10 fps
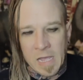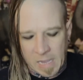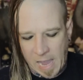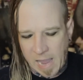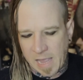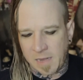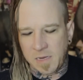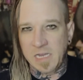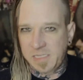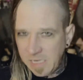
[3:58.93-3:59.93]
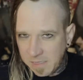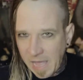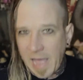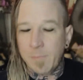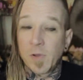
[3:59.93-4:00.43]
And he did
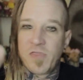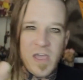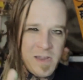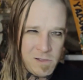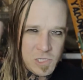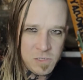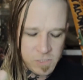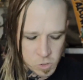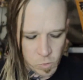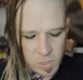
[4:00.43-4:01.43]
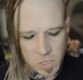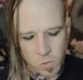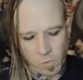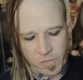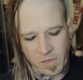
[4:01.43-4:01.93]
that, but then he also did this really
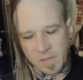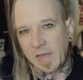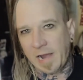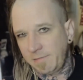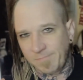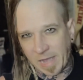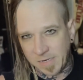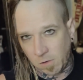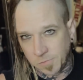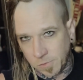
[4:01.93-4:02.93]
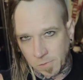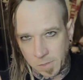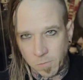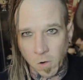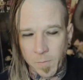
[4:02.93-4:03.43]
cool thing that I don't do anymore.